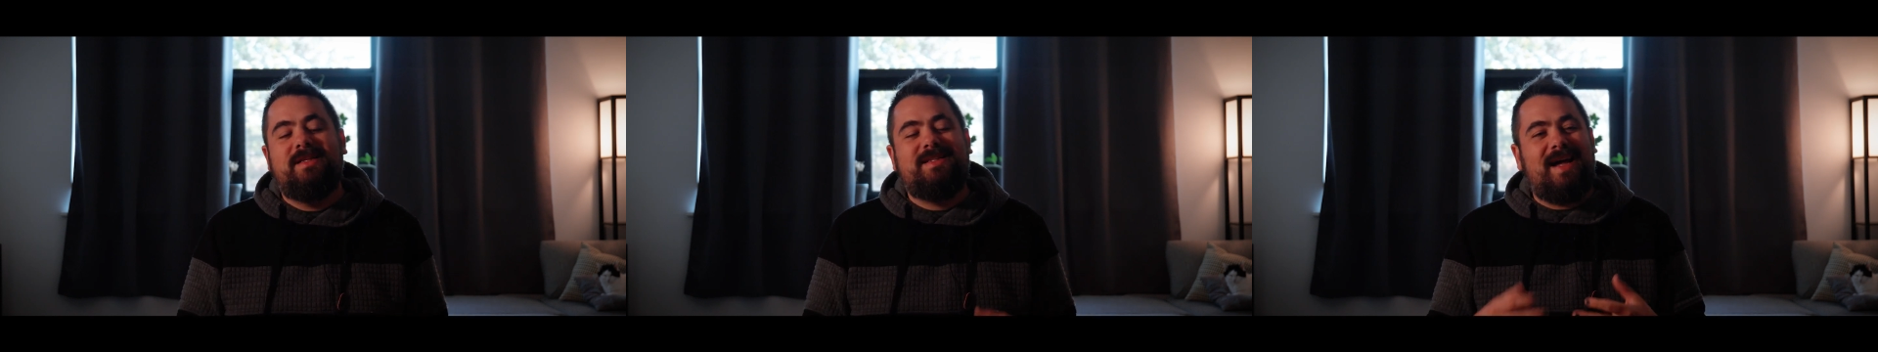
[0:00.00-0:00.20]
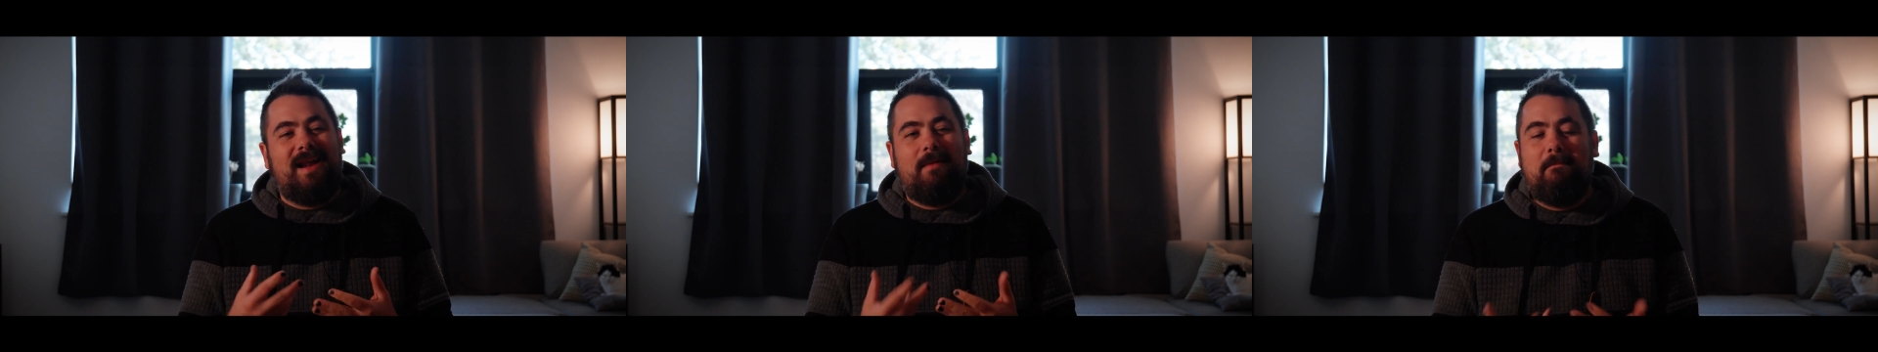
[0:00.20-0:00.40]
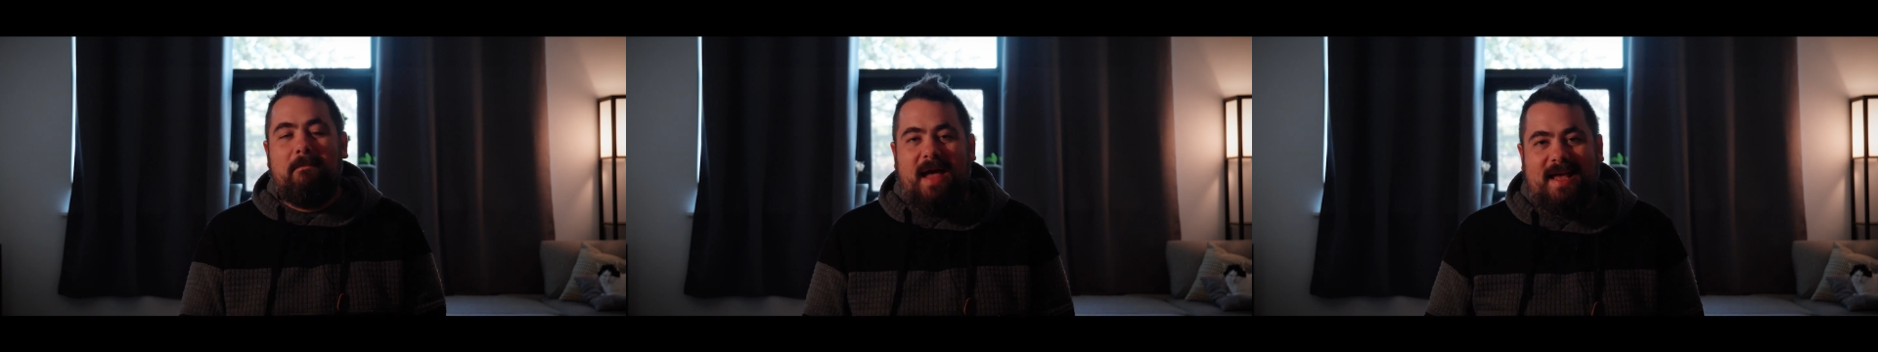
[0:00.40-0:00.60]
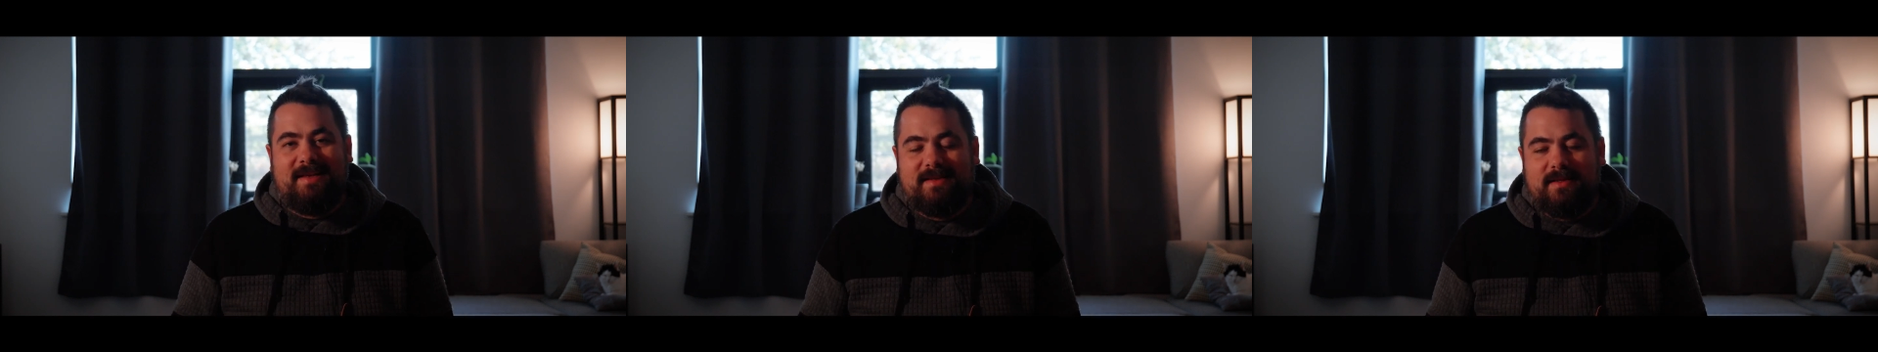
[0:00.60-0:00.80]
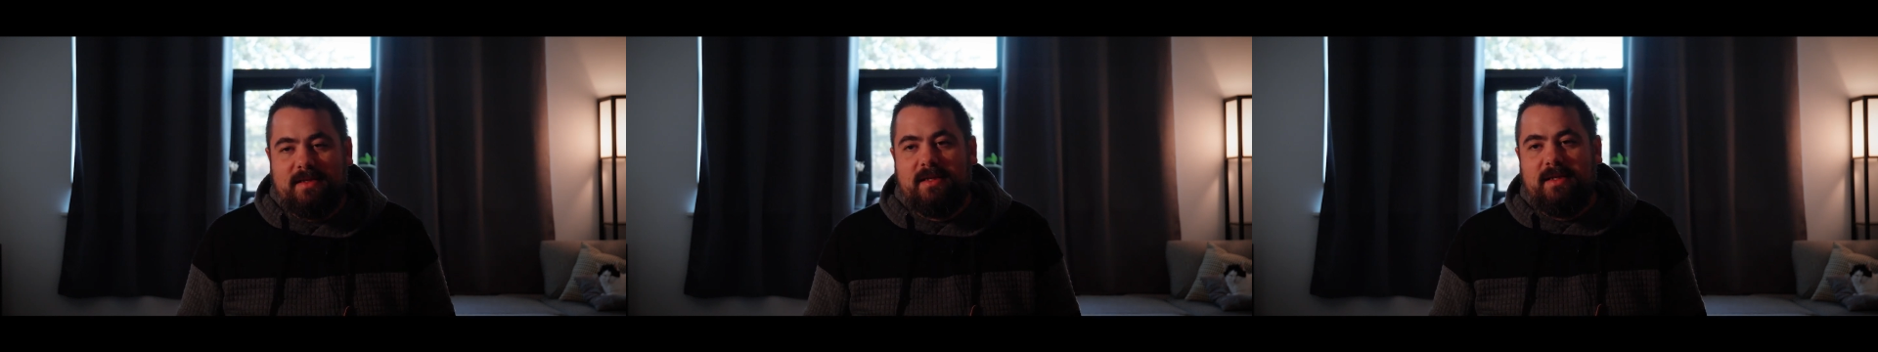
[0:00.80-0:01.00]
It's got a
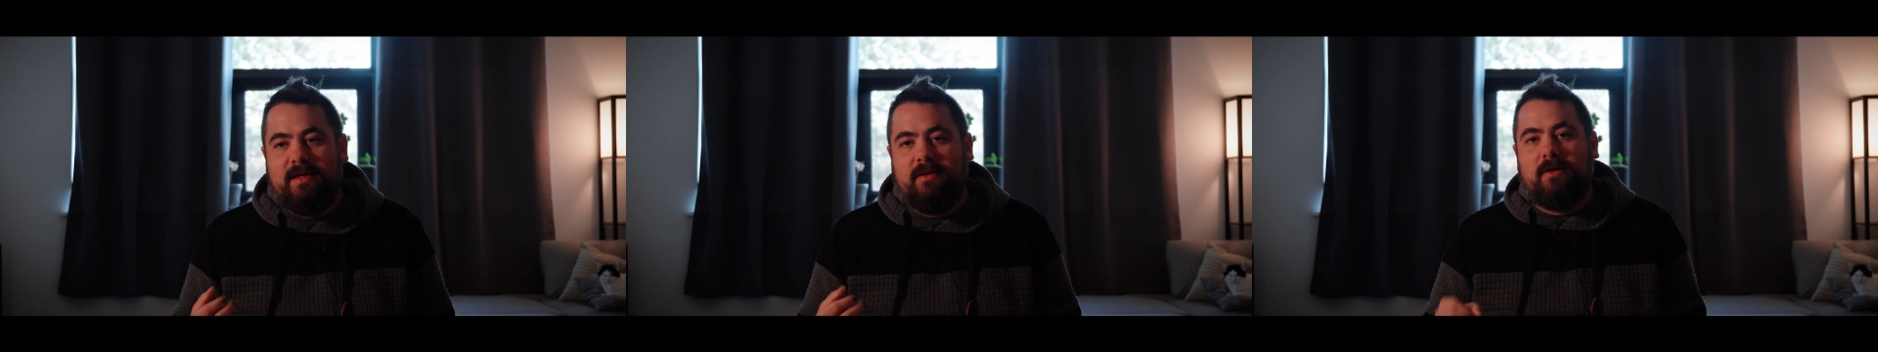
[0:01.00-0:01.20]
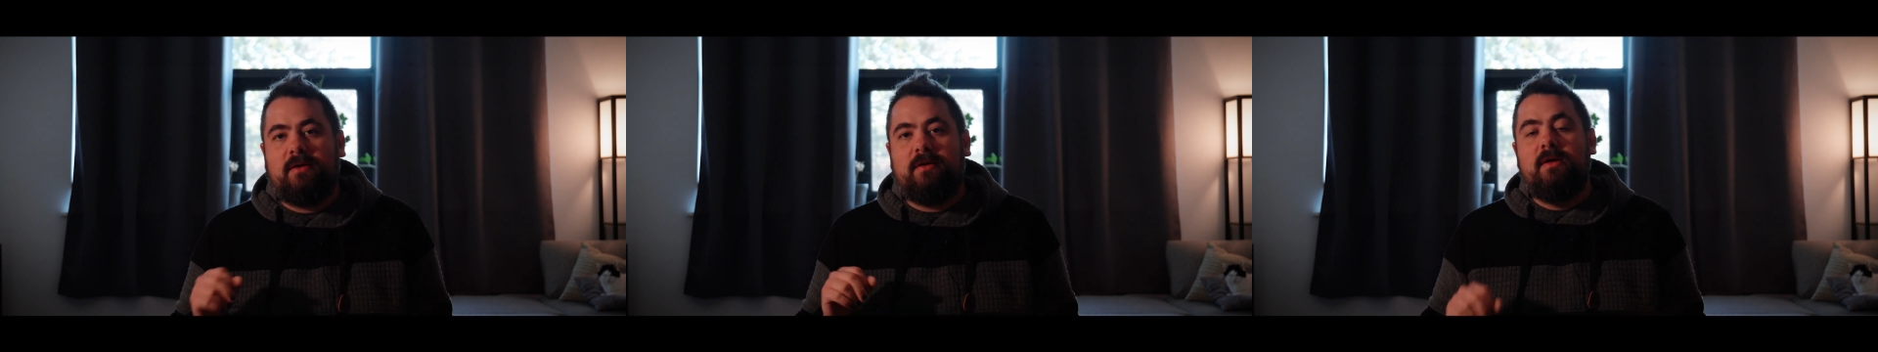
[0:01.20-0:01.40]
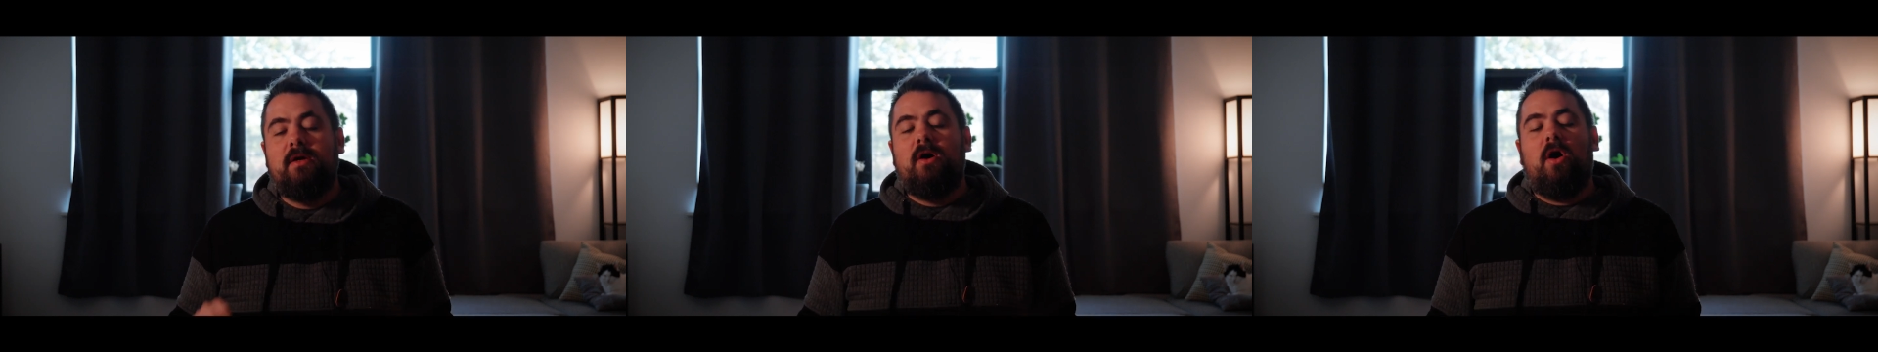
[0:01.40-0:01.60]
masked killer.